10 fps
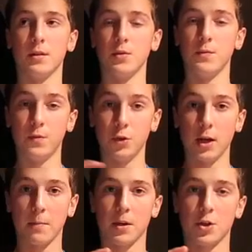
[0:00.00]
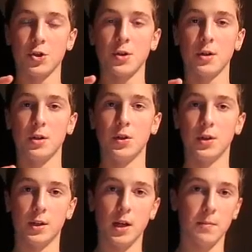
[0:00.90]
if you take a picture, you
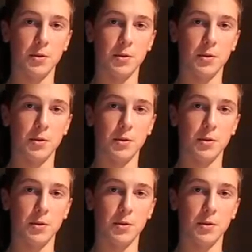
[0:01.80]
can take a